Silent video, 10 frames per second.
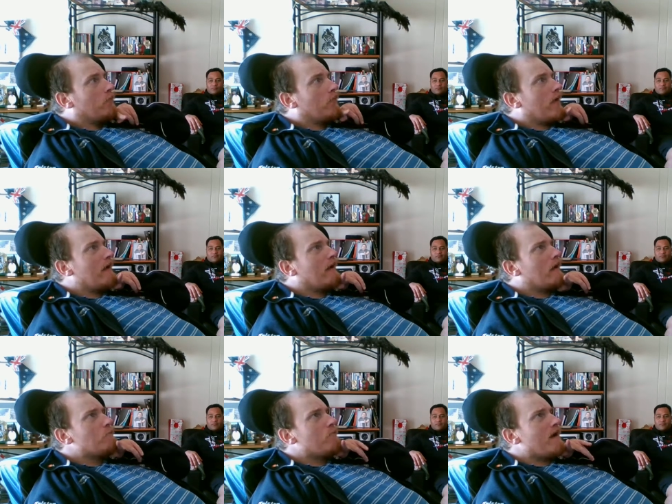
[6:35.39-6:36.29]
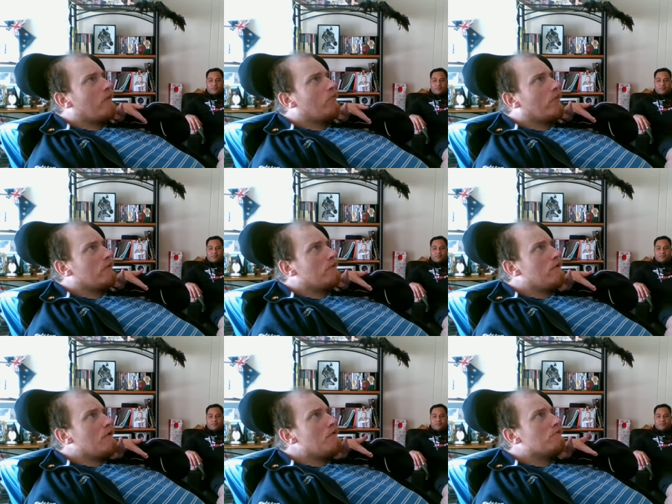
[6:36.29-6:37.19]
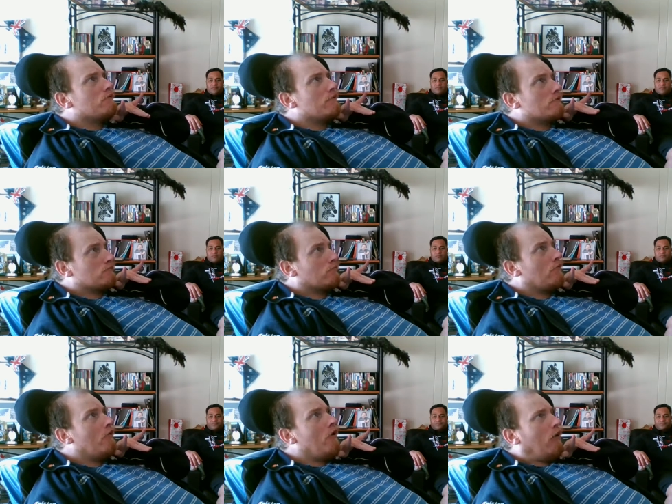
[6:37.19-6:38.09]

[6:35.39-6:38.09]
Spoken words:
think about the usage